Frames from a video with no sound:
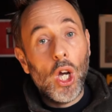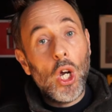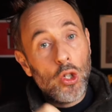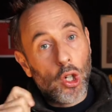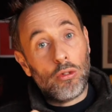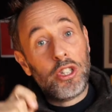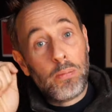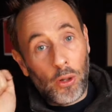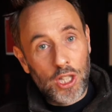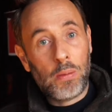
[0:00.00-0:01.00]
Who's got
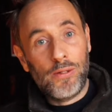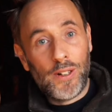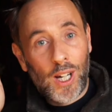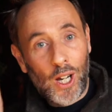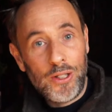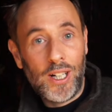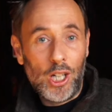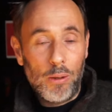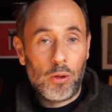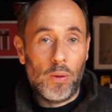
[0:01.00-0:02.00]
responsible for closing
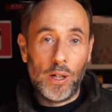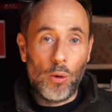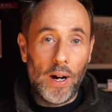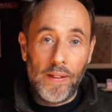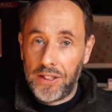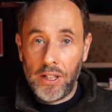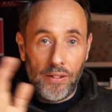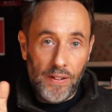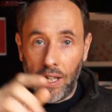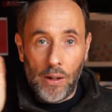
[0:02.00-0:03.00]
loops while you're away? That's another
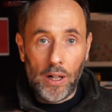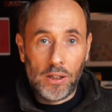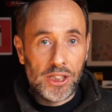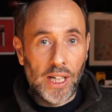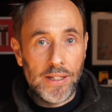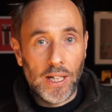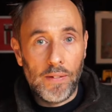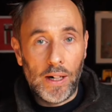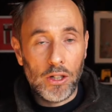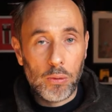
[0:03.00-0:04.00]
video that I'll share down
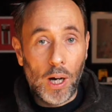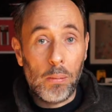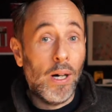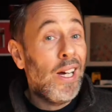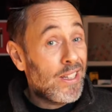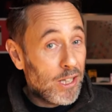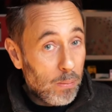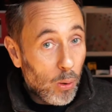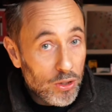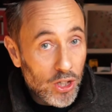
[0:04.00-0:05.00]
there as well, but it's an
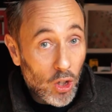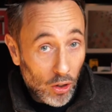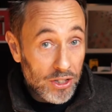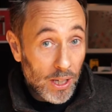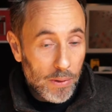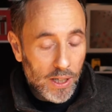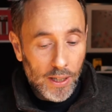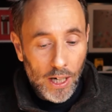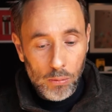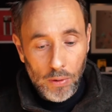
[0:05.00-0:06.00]
important concept that can
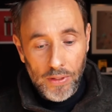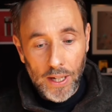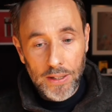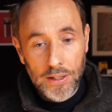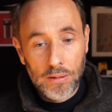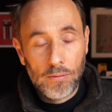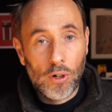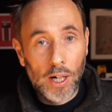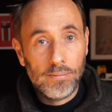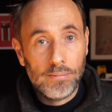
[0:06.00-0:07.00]
help with this, right?